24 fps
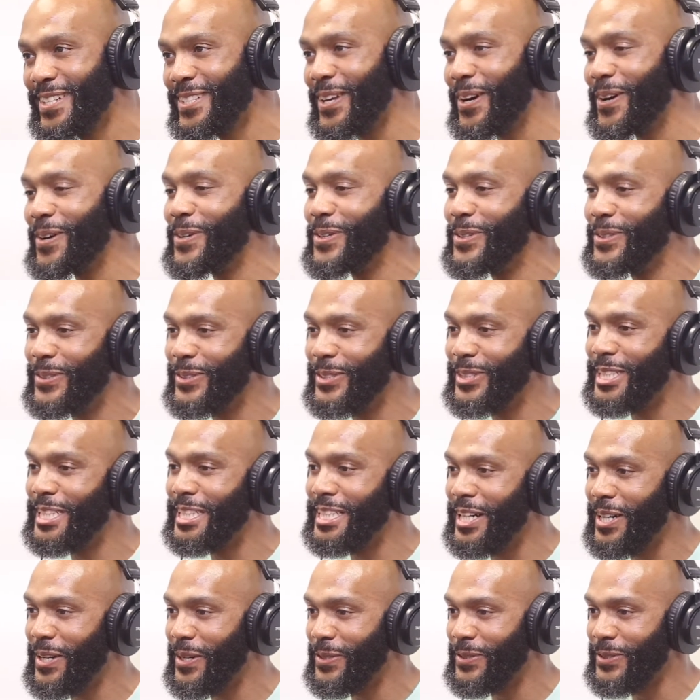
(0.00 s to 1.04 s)

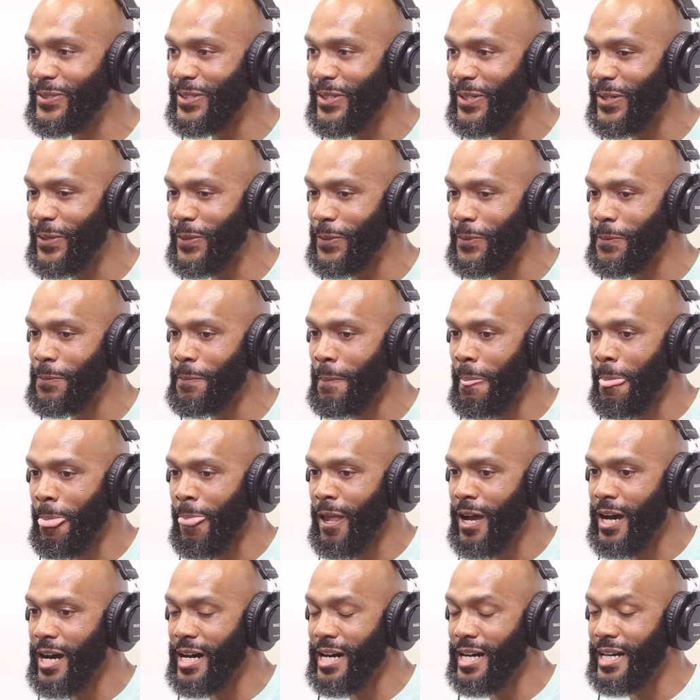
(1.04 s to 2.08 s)
So,
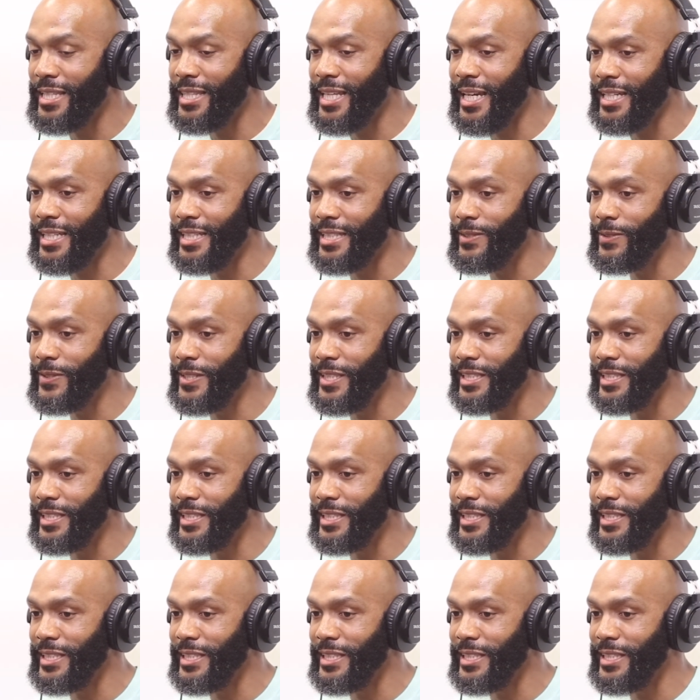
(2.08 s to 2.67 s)
you